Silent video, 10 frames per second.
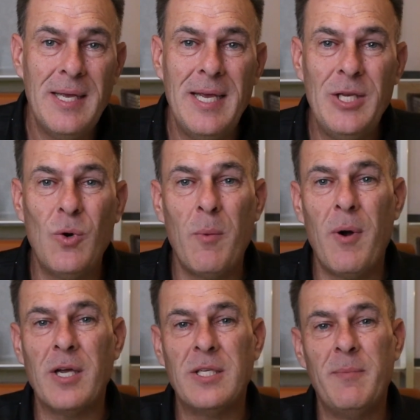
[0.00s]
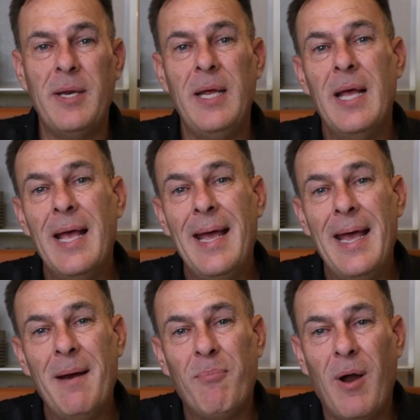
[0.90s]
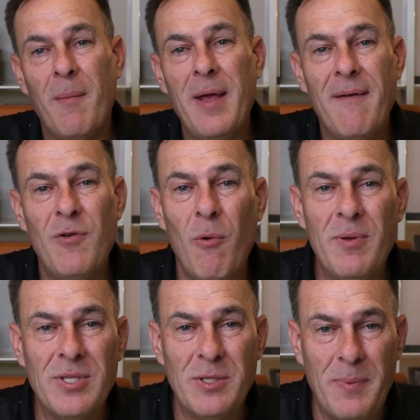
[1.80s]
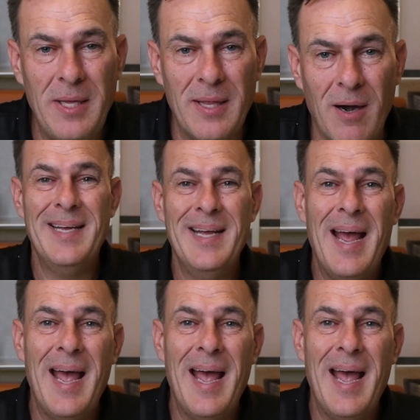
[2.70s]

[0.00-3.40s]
into our proximity, and probably have no business being there.